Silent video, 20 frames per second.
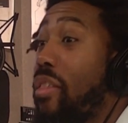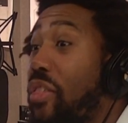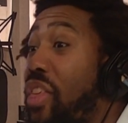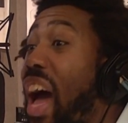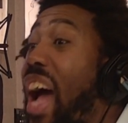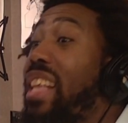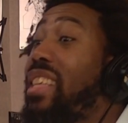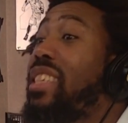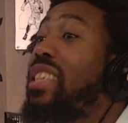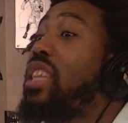
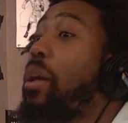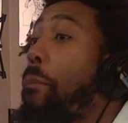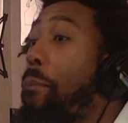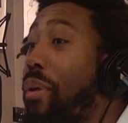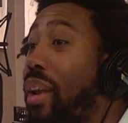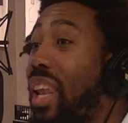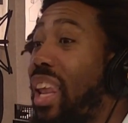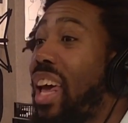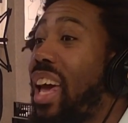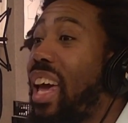That's the
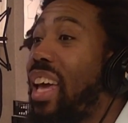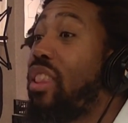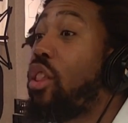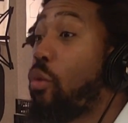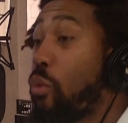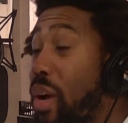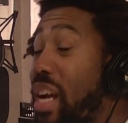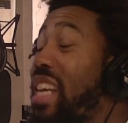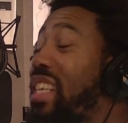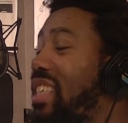play.
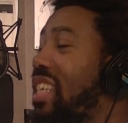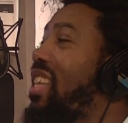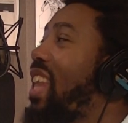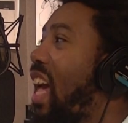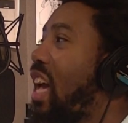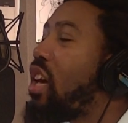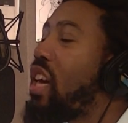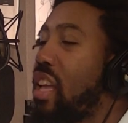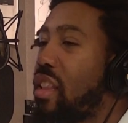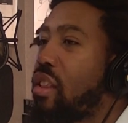The reason
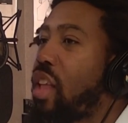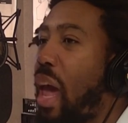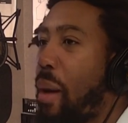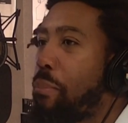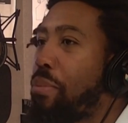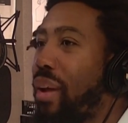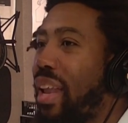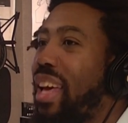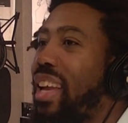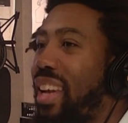they get
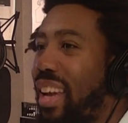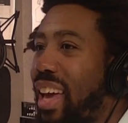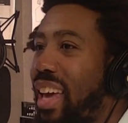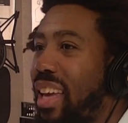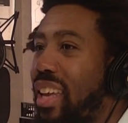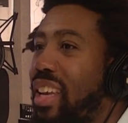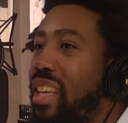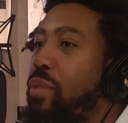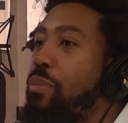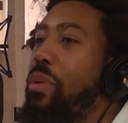that play
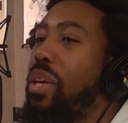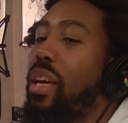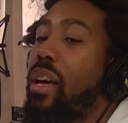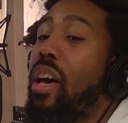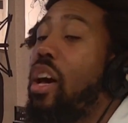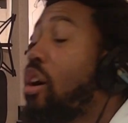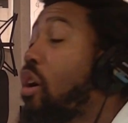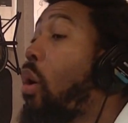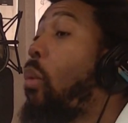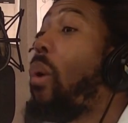late is
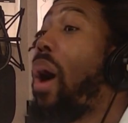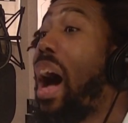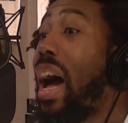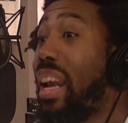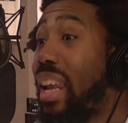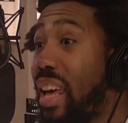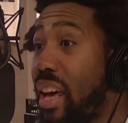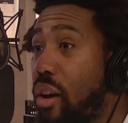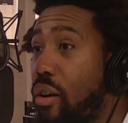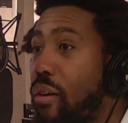
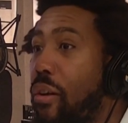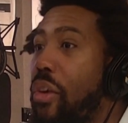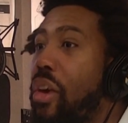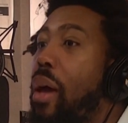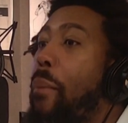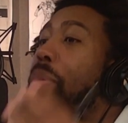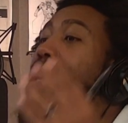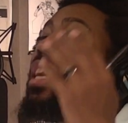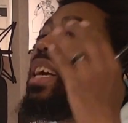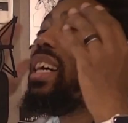Kawhi Leonard,
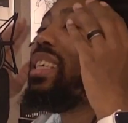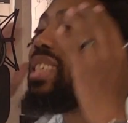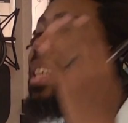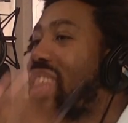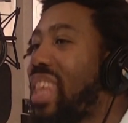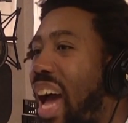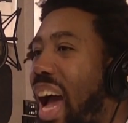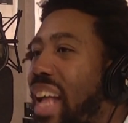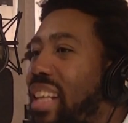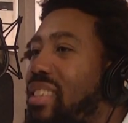
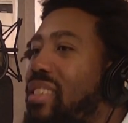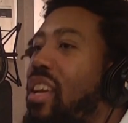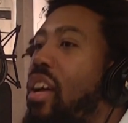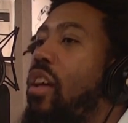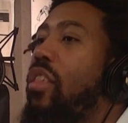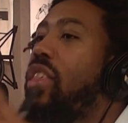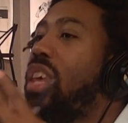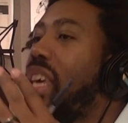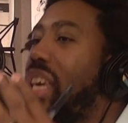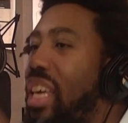because that's
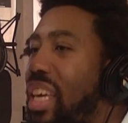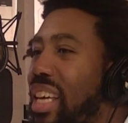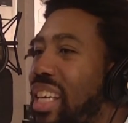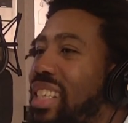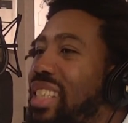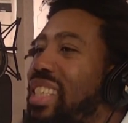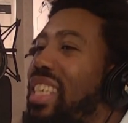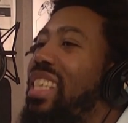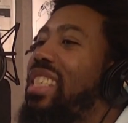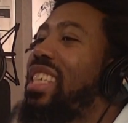the
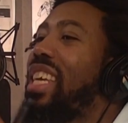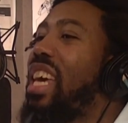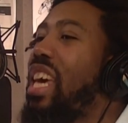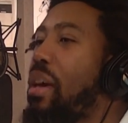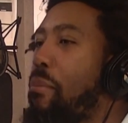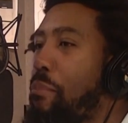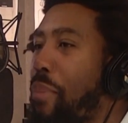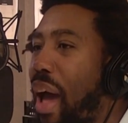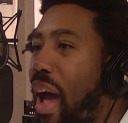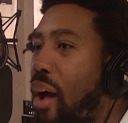easiest
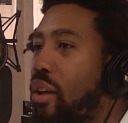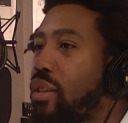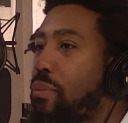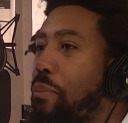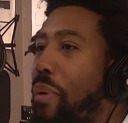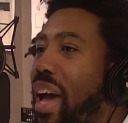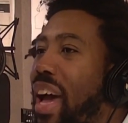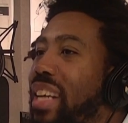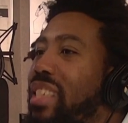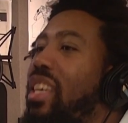
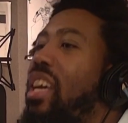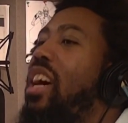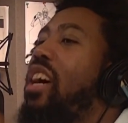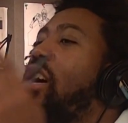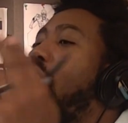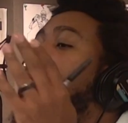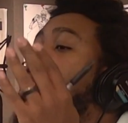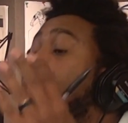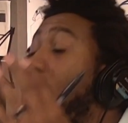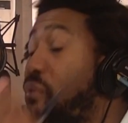inbounds pass,
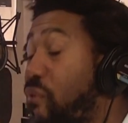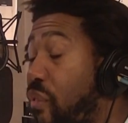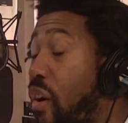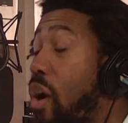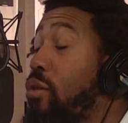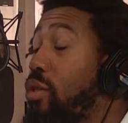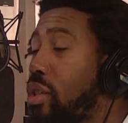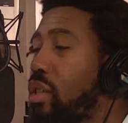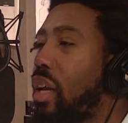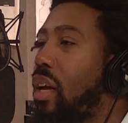because the
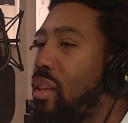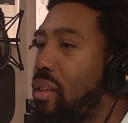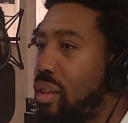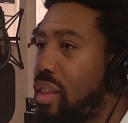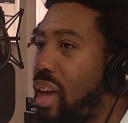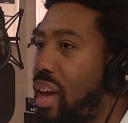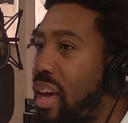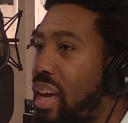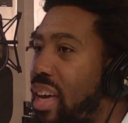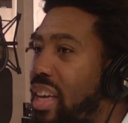first
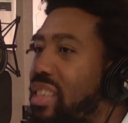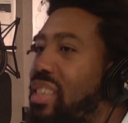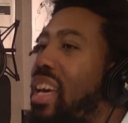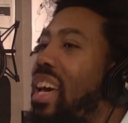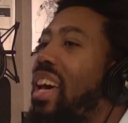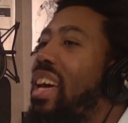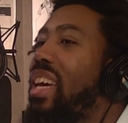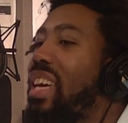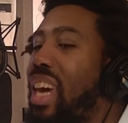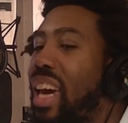thing is
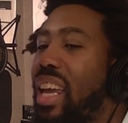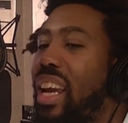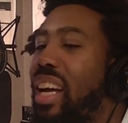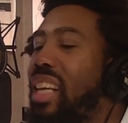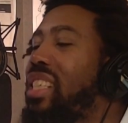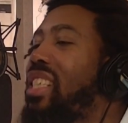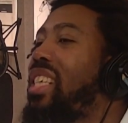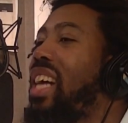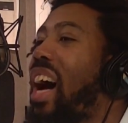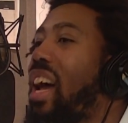get
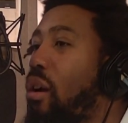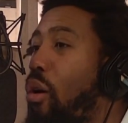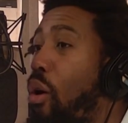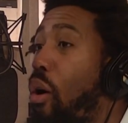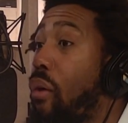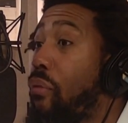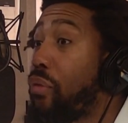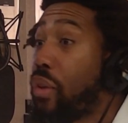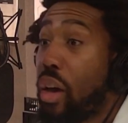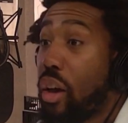a shot
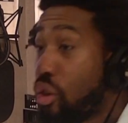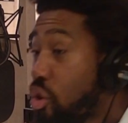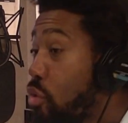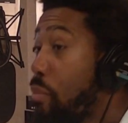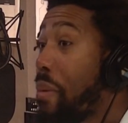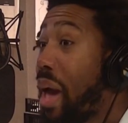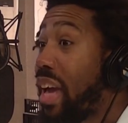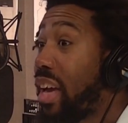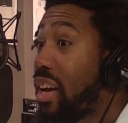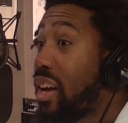off.
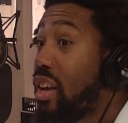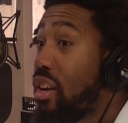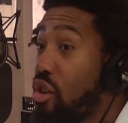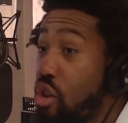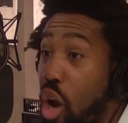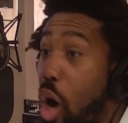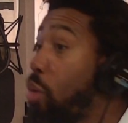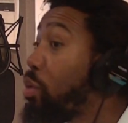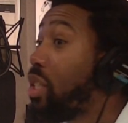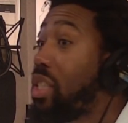You make
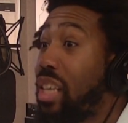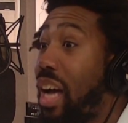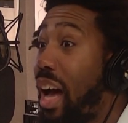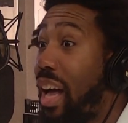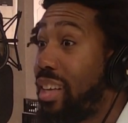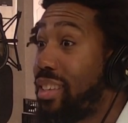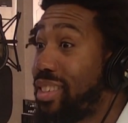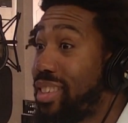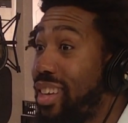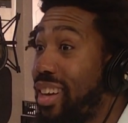no
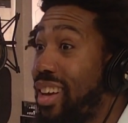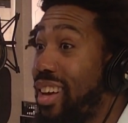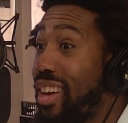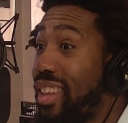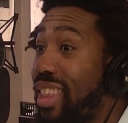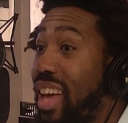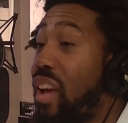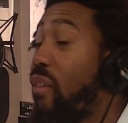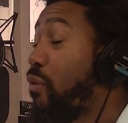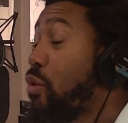shots
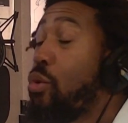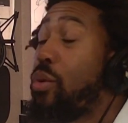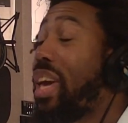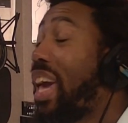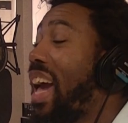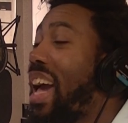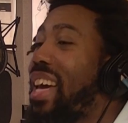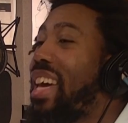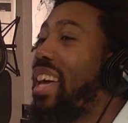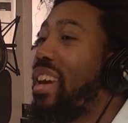that if you
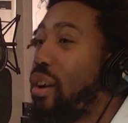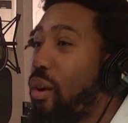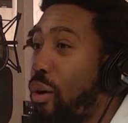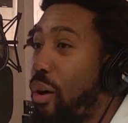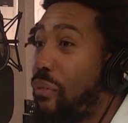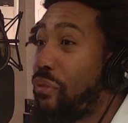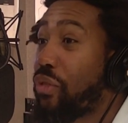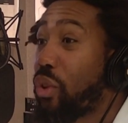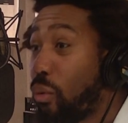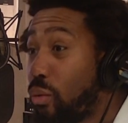can't get it
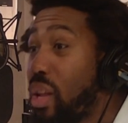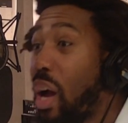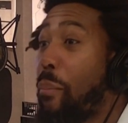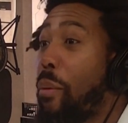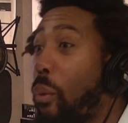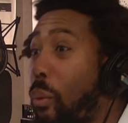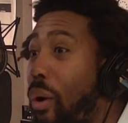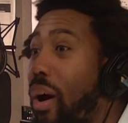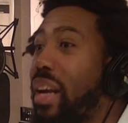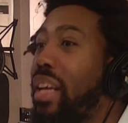off. So
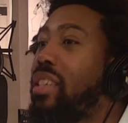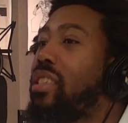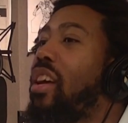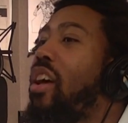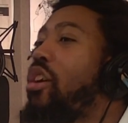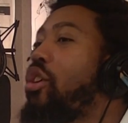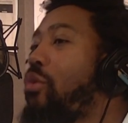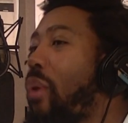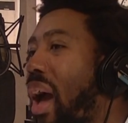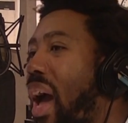number one is
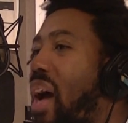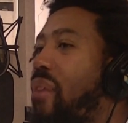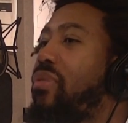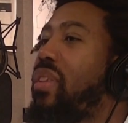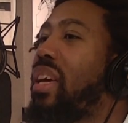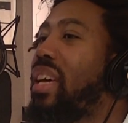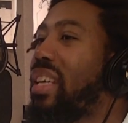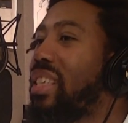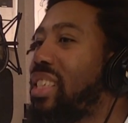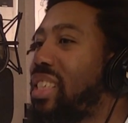you have
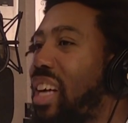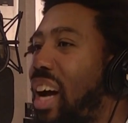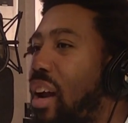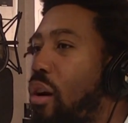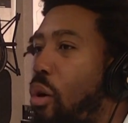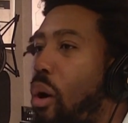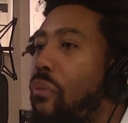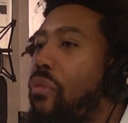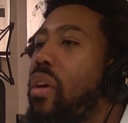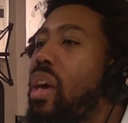to get a
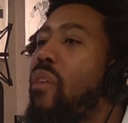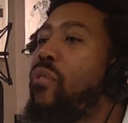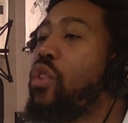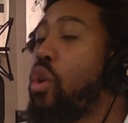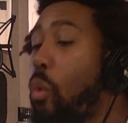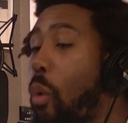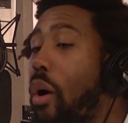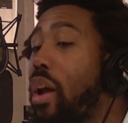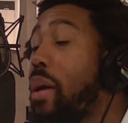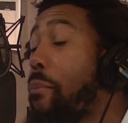shot off. If
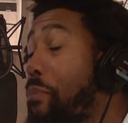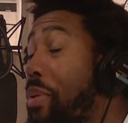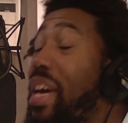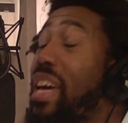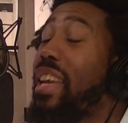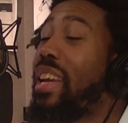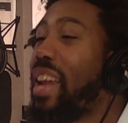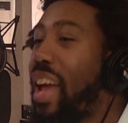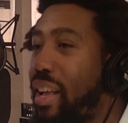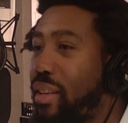you want
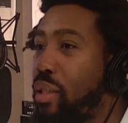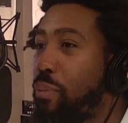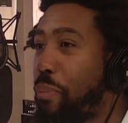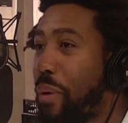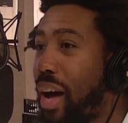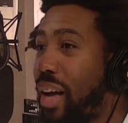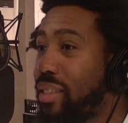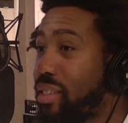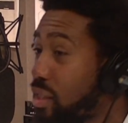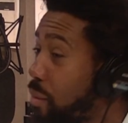Embiid in that
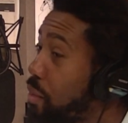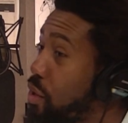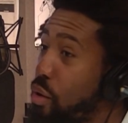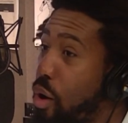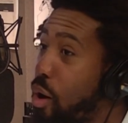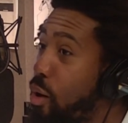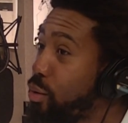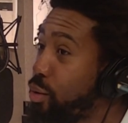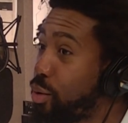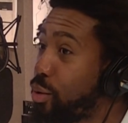spot, some of
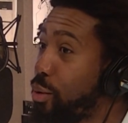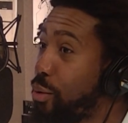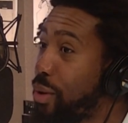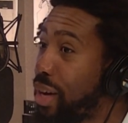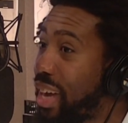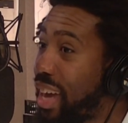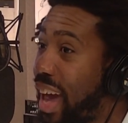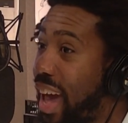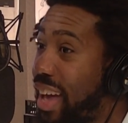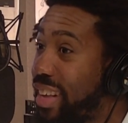you old school
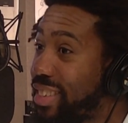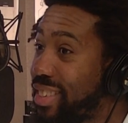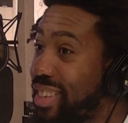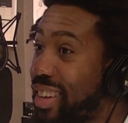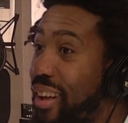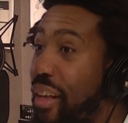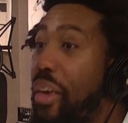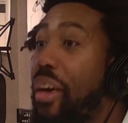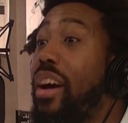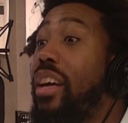cats,
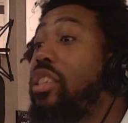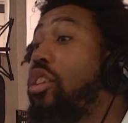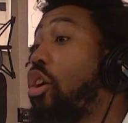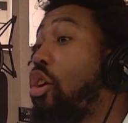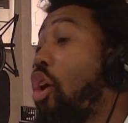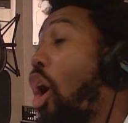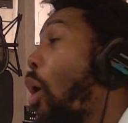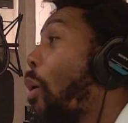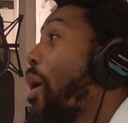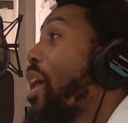to
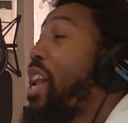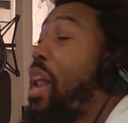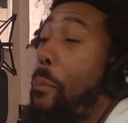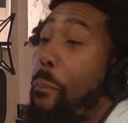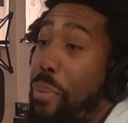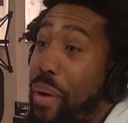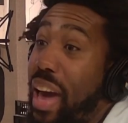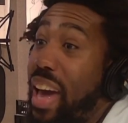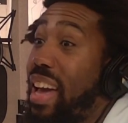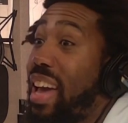go into
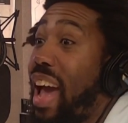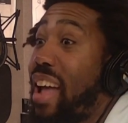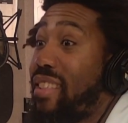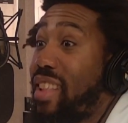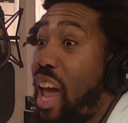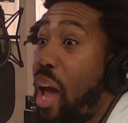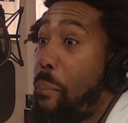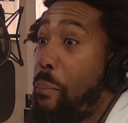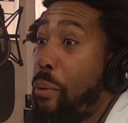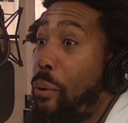paint
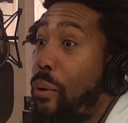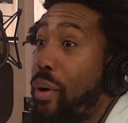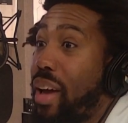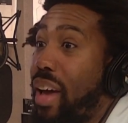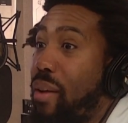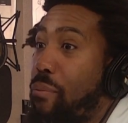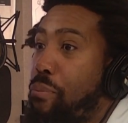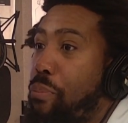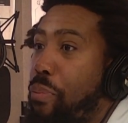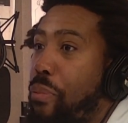at that
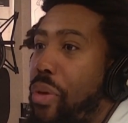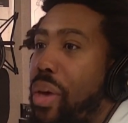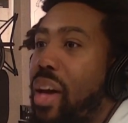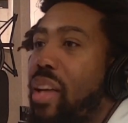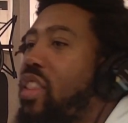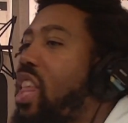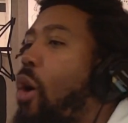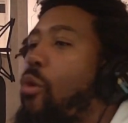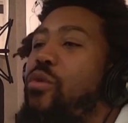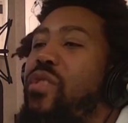point, and
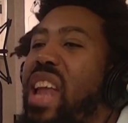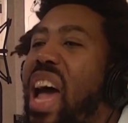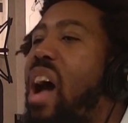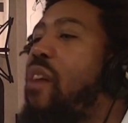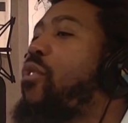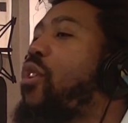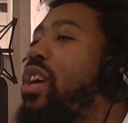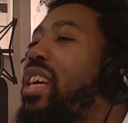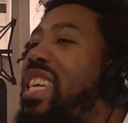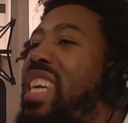they'll
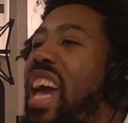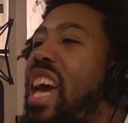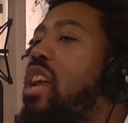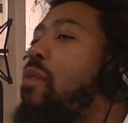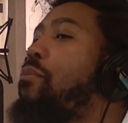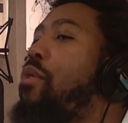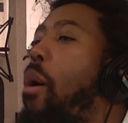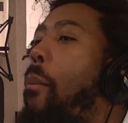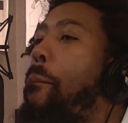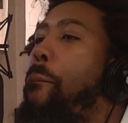never get
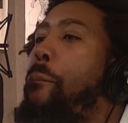him the ball.